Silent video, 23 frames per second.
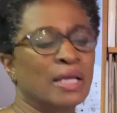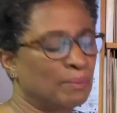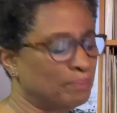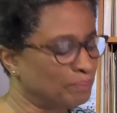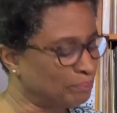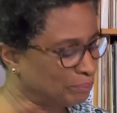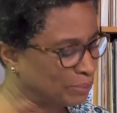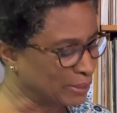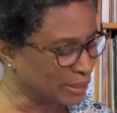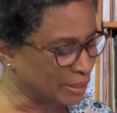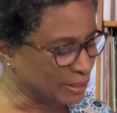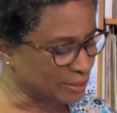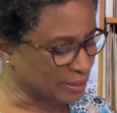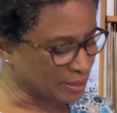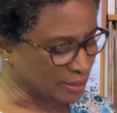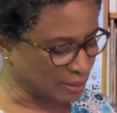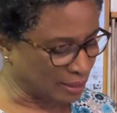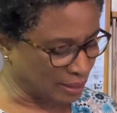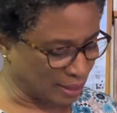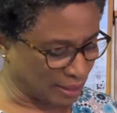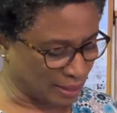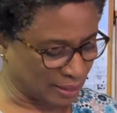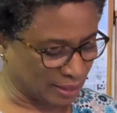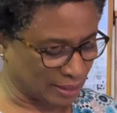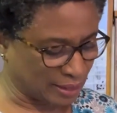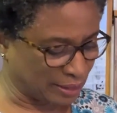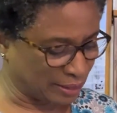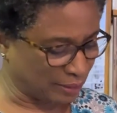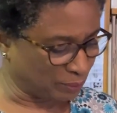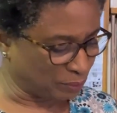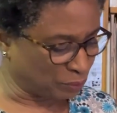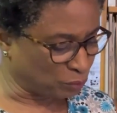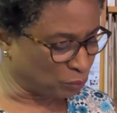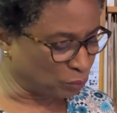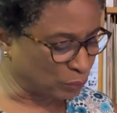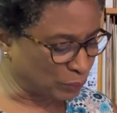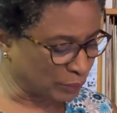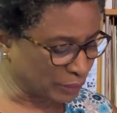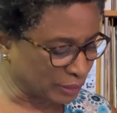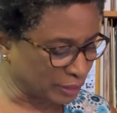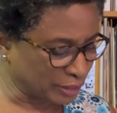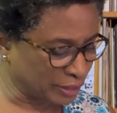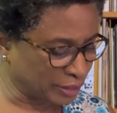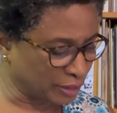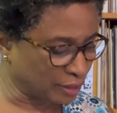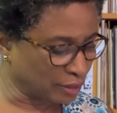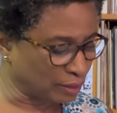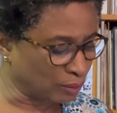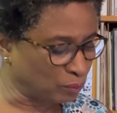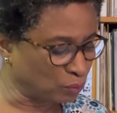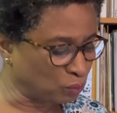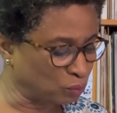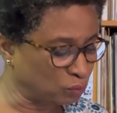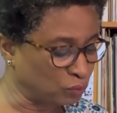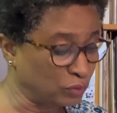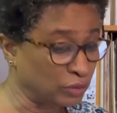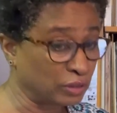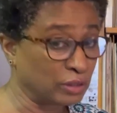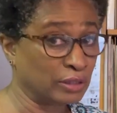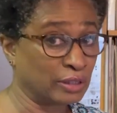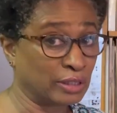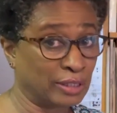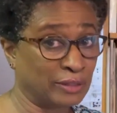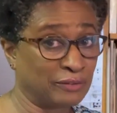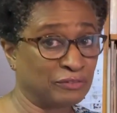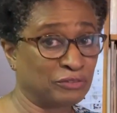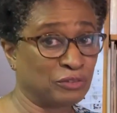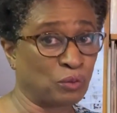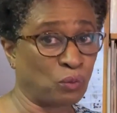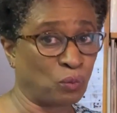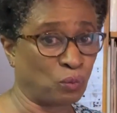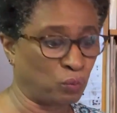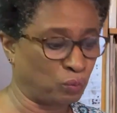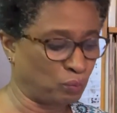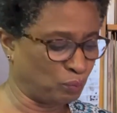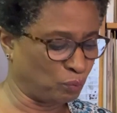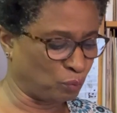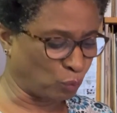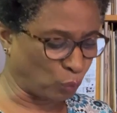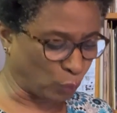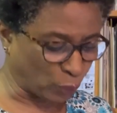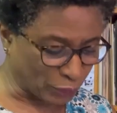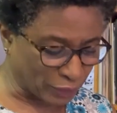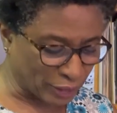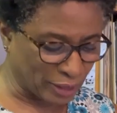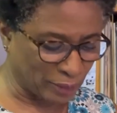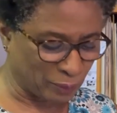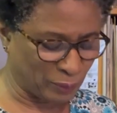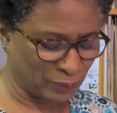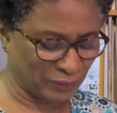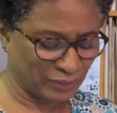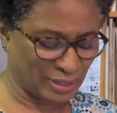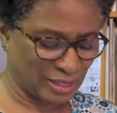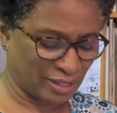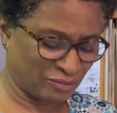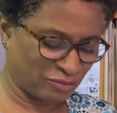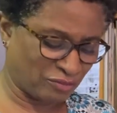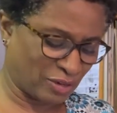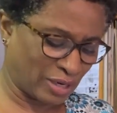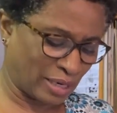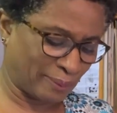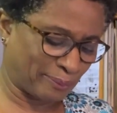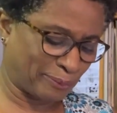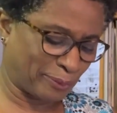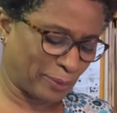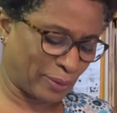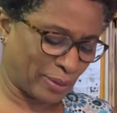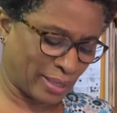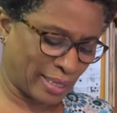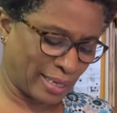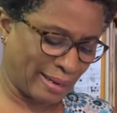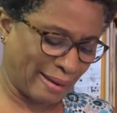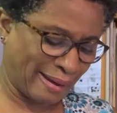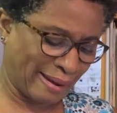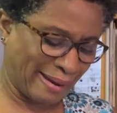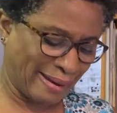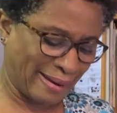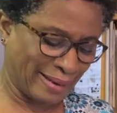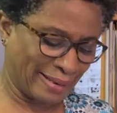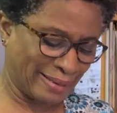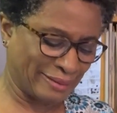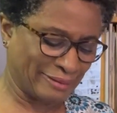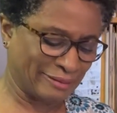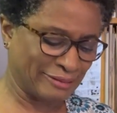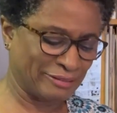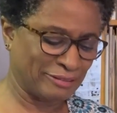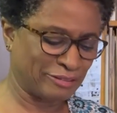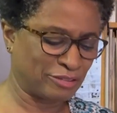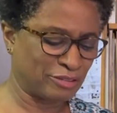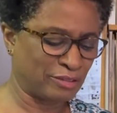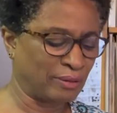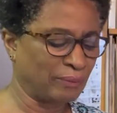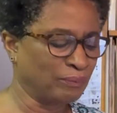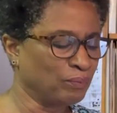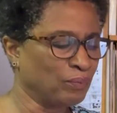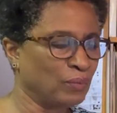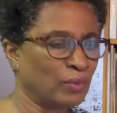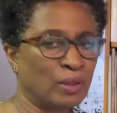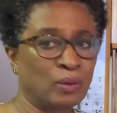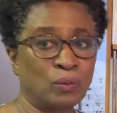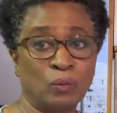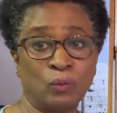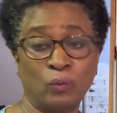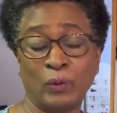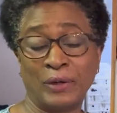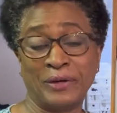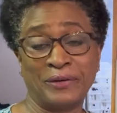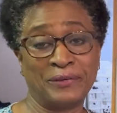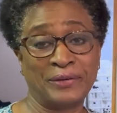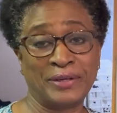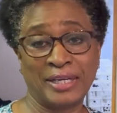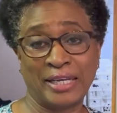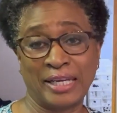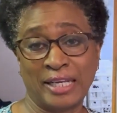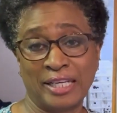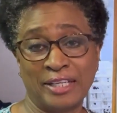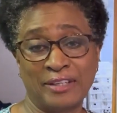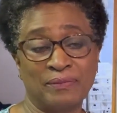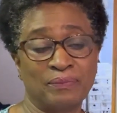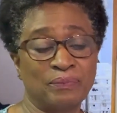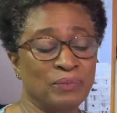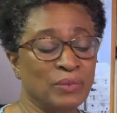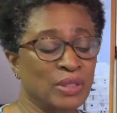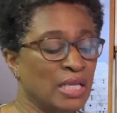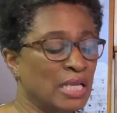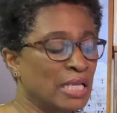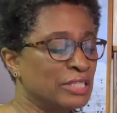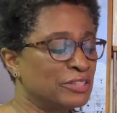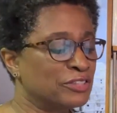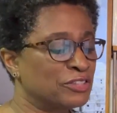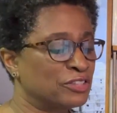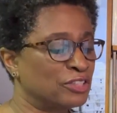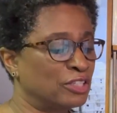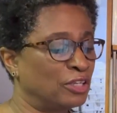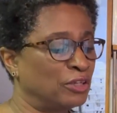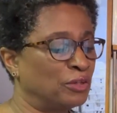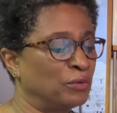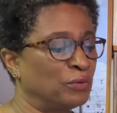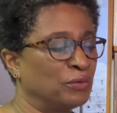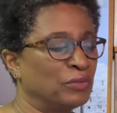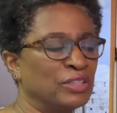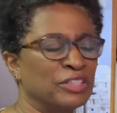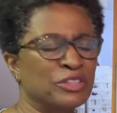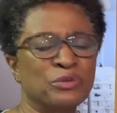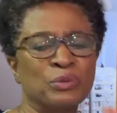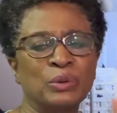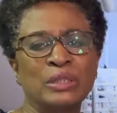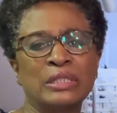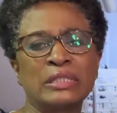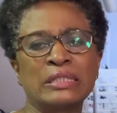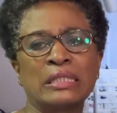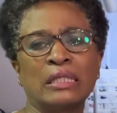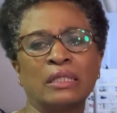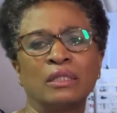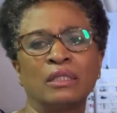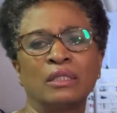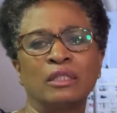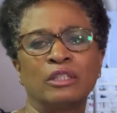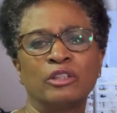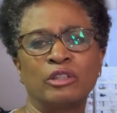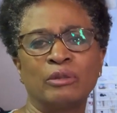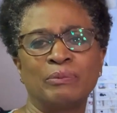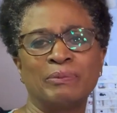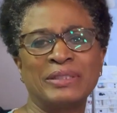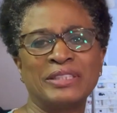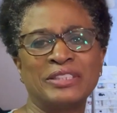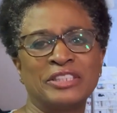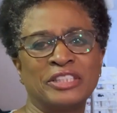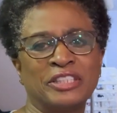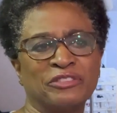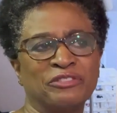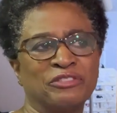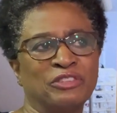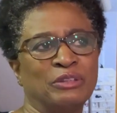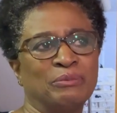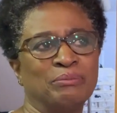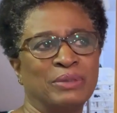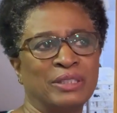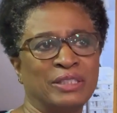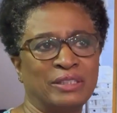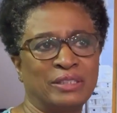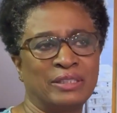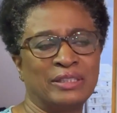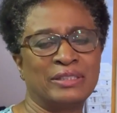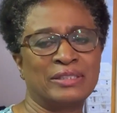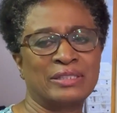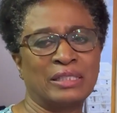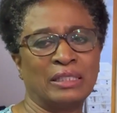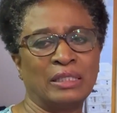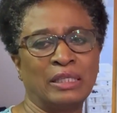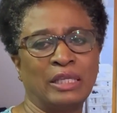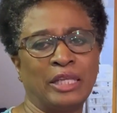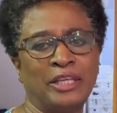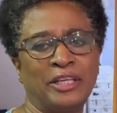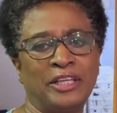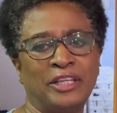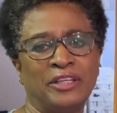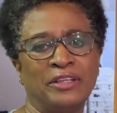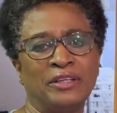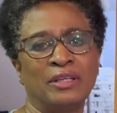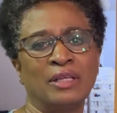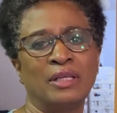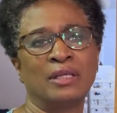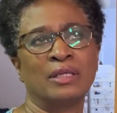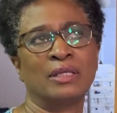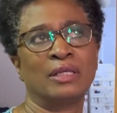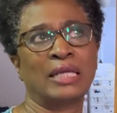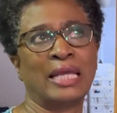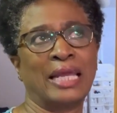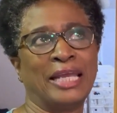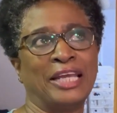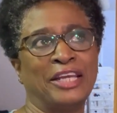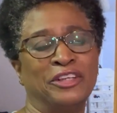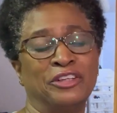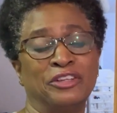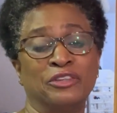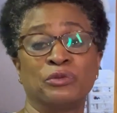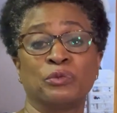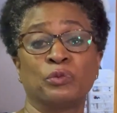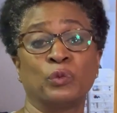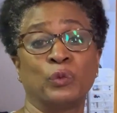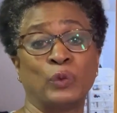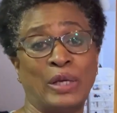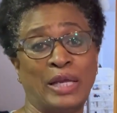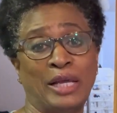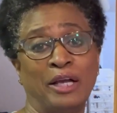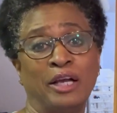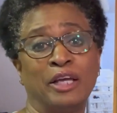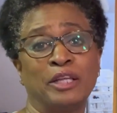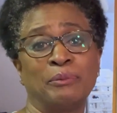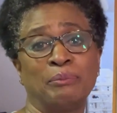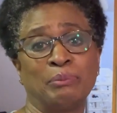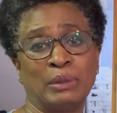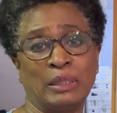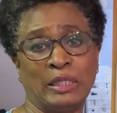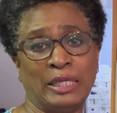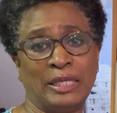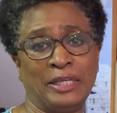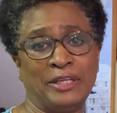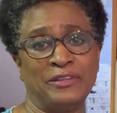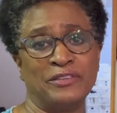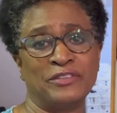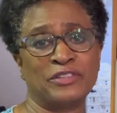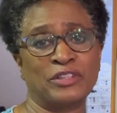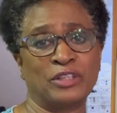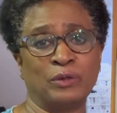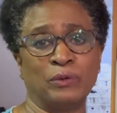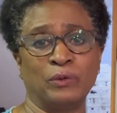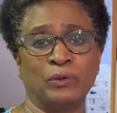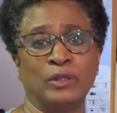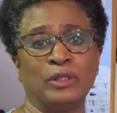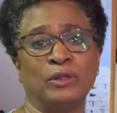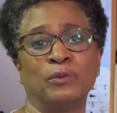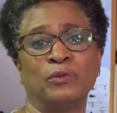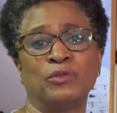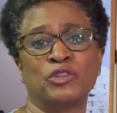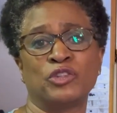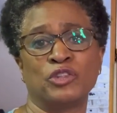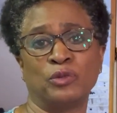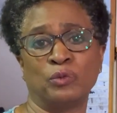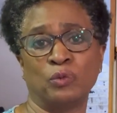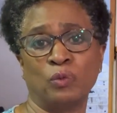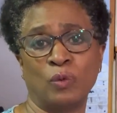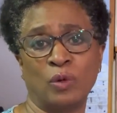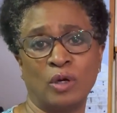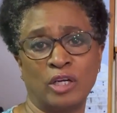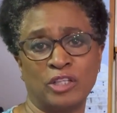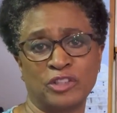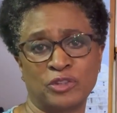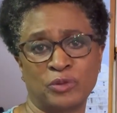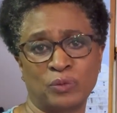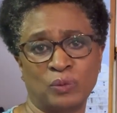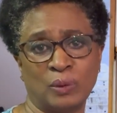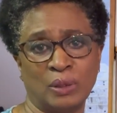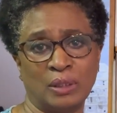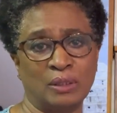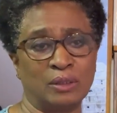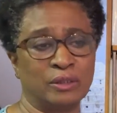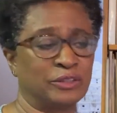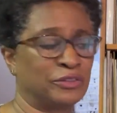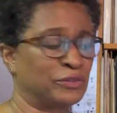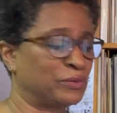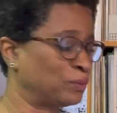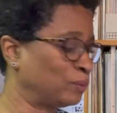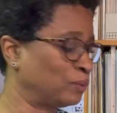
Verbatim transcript: But I really loved working with that fabric and wearing it. So this one is a little bit different, but it is a linen and rayon blend, so it should wash well as